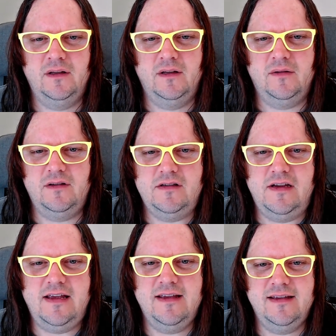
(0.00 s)
because
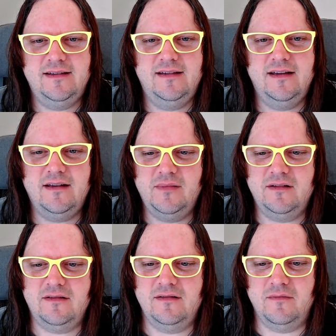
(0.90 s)
it's getting a bit
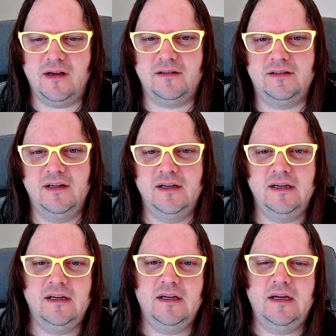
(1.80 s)
too much.
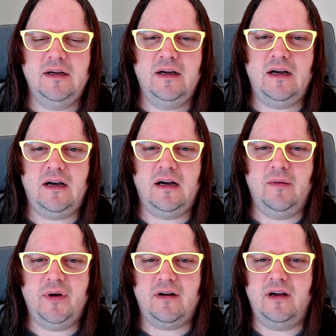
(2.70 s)
But